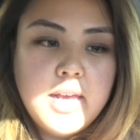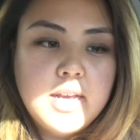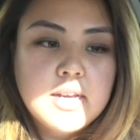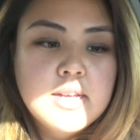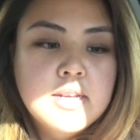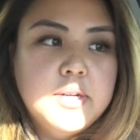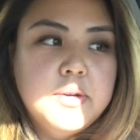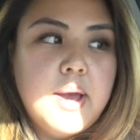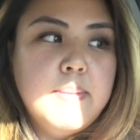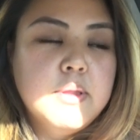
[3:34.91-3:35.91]
Like, I don't
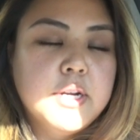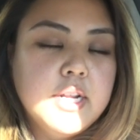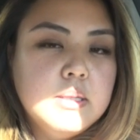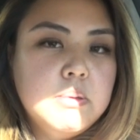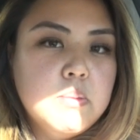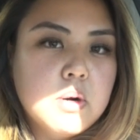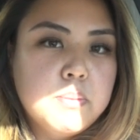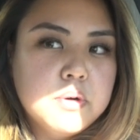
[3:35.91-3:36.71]
know, I'm learning to be more